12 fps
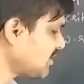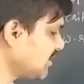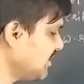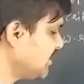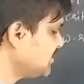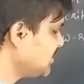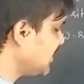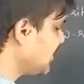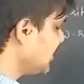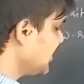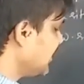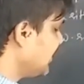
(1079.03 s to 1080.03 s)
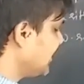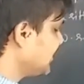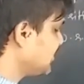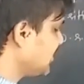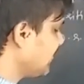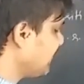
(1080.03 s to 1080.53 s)
here is that
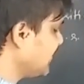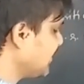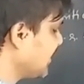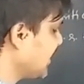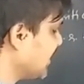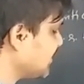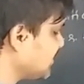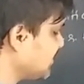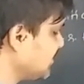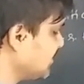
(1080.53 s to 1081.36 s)
denser flint glass